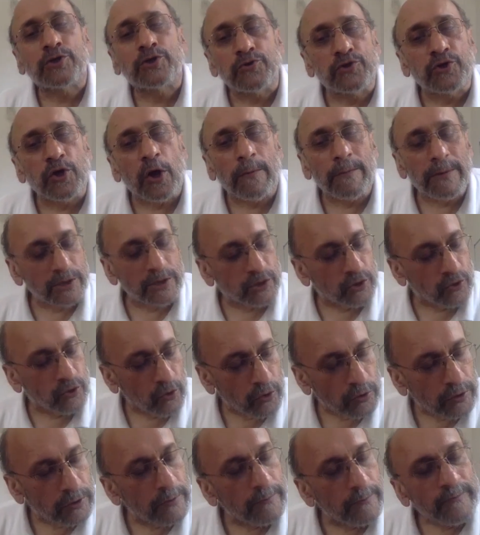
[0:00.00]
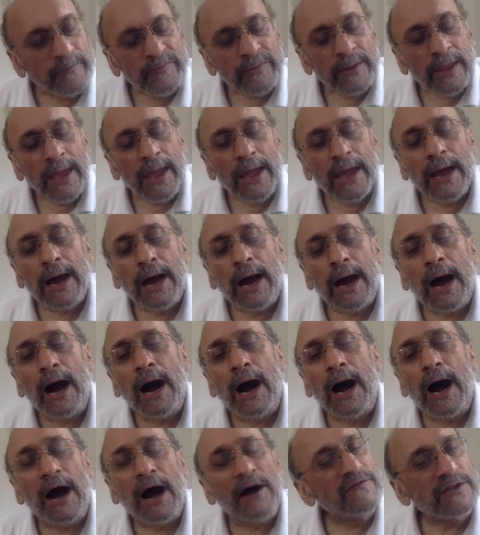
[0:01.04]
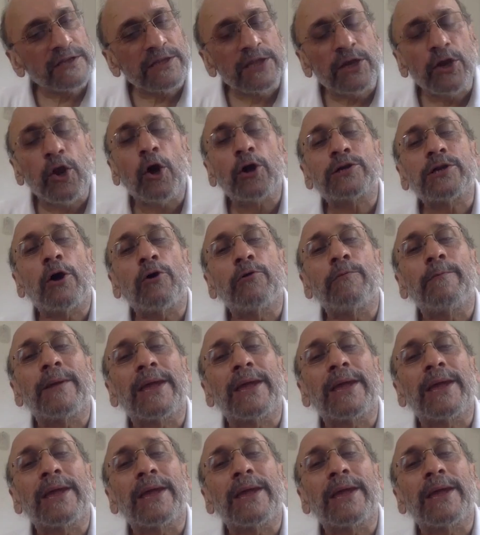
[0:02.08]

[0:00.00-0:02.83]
to jobless growth. Uh, after the lockdown